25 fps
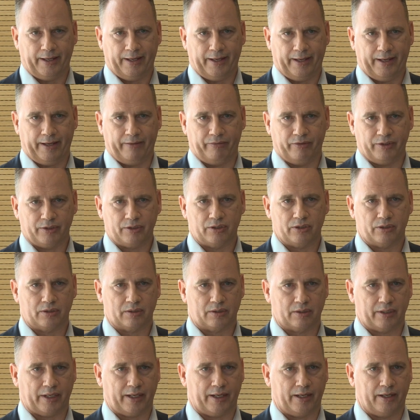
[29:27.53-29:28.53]
And this
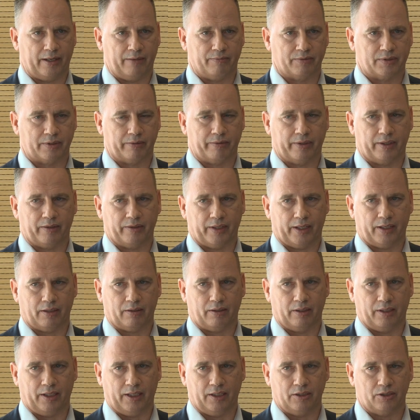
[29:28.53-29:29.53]
is something that
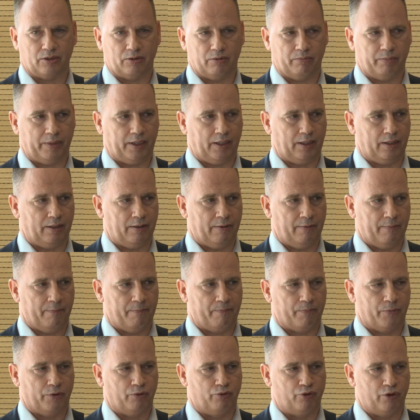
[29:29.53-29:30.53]
needs to be
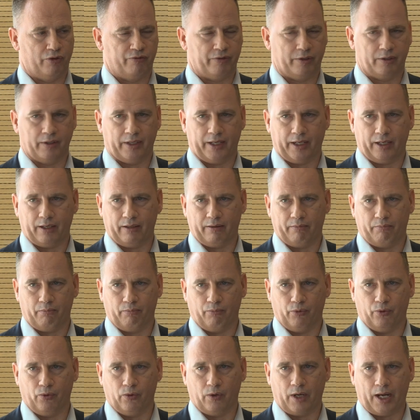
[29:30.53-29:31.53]
driven at a
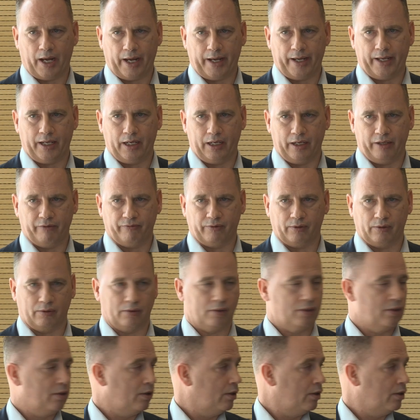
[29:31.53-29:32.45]
more higher level,